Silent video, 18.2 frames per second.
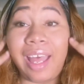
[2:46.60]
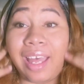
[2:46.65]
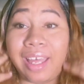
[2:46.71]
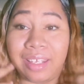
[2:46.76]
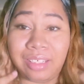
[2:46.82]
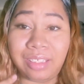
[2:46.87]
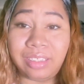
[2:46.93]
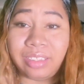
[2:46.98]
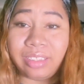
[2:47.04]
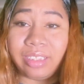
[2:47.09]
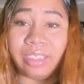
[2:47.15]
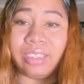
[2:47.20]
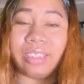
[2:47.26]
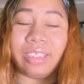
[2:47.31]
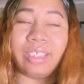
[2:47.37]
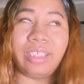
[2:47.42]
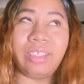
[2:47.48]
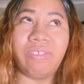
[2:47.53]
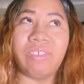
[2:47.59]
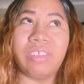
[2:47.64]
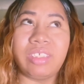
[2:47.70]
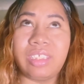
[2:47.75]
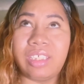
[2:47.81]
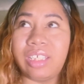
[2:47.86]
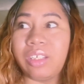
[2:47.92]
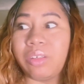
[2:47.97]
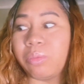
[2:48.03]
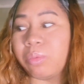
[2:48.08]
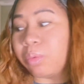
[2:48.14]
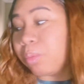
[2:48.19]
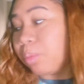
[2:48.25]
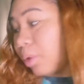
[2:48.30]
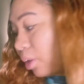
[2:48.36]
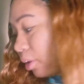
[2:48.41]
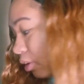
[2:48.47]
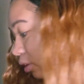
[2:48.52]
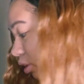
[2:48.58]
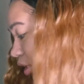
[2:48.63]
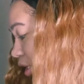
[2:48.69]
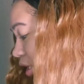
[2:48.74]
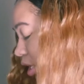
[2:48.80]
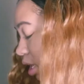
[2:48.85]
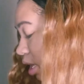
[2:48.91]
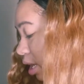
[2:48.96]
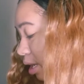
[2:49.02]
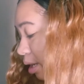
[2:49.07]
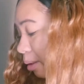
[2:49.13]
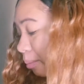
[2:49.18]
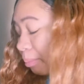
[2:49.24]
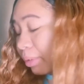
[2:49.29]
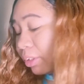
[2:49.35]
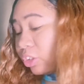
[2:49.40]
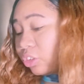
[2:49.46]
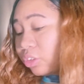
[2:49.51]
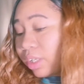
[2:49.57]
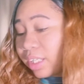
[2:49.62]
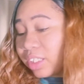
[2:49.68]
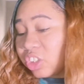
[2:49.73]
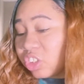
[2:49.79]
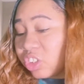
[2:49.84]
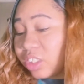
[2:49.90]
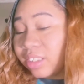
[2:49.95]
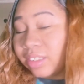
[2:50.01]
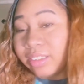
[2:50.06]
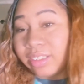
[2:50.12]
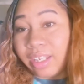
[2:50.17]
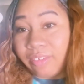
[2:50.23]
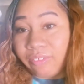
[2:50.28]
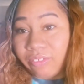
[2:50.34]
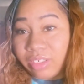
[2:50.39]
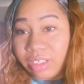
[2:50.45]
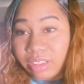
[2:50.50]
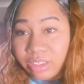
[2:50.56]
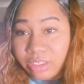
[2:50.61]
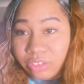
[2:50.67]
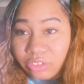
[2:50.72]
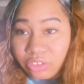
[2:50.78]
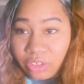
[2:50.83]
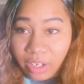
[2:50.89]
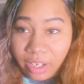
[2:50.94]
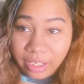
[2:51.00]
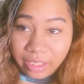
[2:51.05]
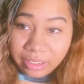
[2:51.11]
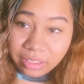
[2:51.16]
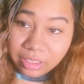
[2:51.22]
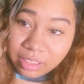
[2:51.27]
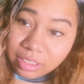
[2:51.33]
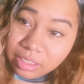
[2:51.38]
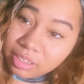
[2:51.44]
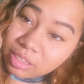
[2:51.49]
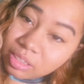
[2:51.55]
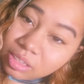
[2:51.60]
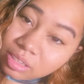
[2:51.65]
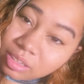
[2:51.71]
honestly didn't even think it would work. But you guys should definitely try this